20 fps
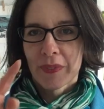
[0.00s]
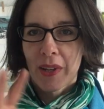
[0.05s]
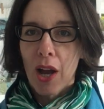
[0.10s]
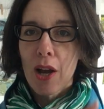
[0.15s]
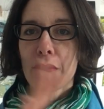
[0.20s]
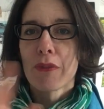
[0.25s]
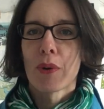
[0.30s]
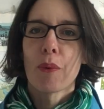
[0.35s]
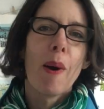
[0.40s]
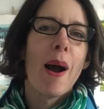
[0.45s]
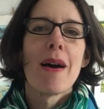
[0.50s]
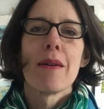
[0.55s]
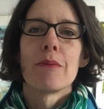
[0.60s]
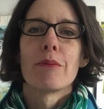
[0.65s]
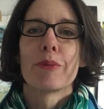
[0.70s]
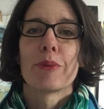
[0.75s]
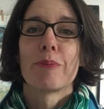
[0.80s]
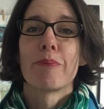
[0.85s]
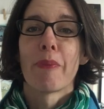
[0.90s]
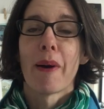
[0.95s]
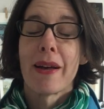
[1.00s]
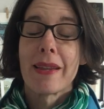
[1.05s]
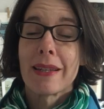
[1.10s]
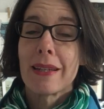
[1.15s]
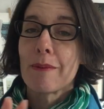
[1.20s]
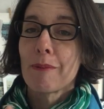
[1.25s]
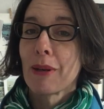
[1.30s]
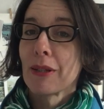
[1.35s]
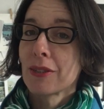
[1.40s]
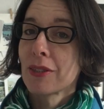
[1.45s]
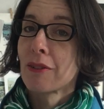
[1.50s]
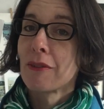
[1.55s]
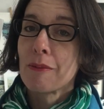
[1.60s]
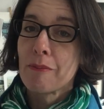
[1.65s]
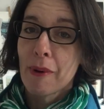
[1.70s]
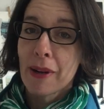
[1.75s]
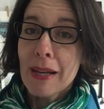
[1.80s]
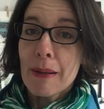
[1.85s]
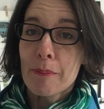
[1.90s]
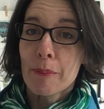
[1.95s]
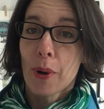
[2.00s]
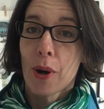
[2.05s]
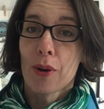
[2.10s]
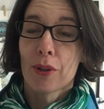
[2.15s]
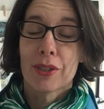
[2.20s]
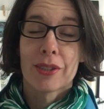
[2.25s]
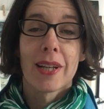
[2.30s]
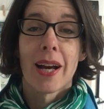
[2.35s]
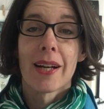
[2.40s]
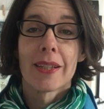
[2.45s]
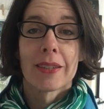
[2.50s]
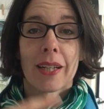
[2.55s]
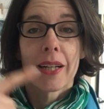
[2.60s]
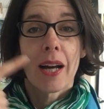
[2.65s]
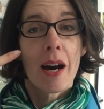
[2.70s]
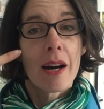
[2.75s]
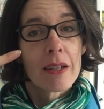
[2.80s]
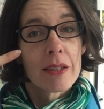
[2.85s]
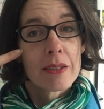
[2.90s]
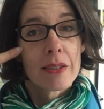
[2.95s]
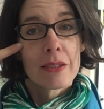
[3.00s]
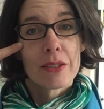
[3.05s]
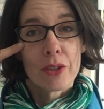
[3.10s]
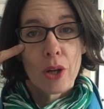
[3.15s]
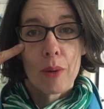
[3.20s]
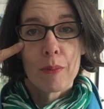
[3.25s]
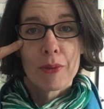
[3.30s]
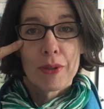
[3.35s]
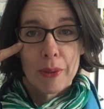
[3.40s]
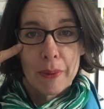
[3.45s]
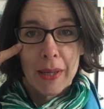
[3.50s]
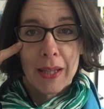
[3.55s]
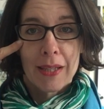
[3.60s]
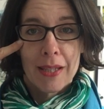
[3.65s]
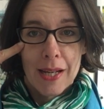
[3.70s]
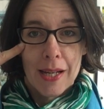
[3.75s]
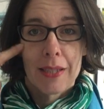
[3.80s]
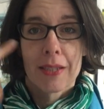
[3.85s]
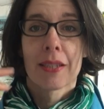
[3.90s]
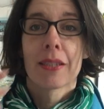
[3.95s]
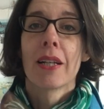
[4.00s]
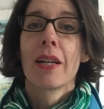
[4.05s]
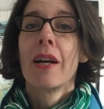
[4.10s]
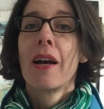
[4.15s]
overwhelmed by the emails that are in my inbox and I can't stop doing this.